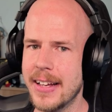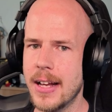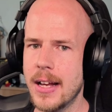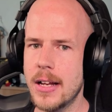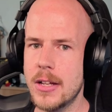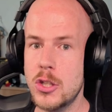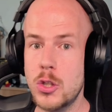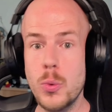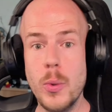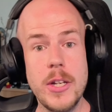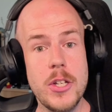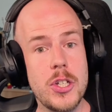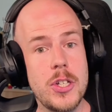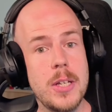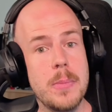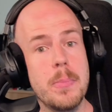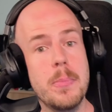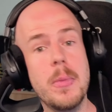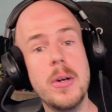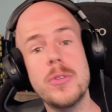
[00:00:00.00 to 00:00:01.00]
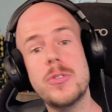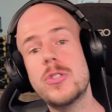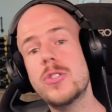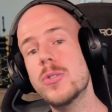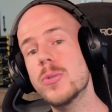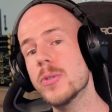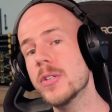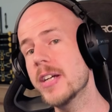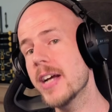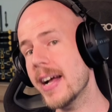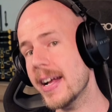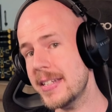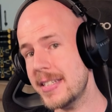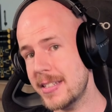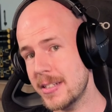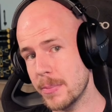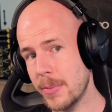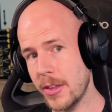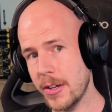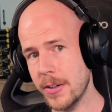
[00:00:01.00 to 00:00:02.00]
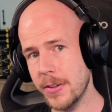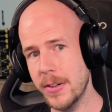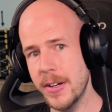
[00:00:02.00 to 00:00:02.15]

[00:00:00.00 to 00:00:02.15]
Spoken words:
Switch the mode to custom though,